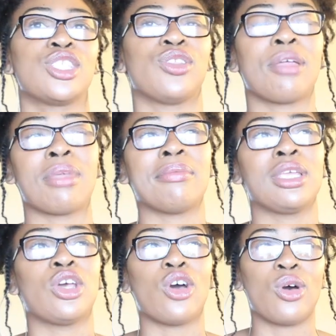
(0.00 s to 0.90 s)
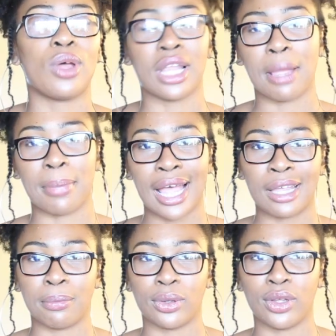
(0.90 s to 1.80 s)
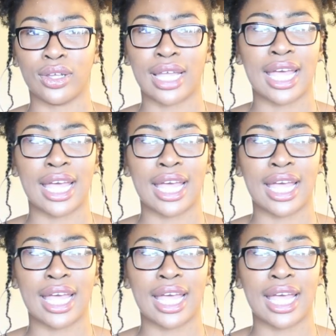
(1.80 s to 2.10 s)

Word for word: So they made me go and like buy a book.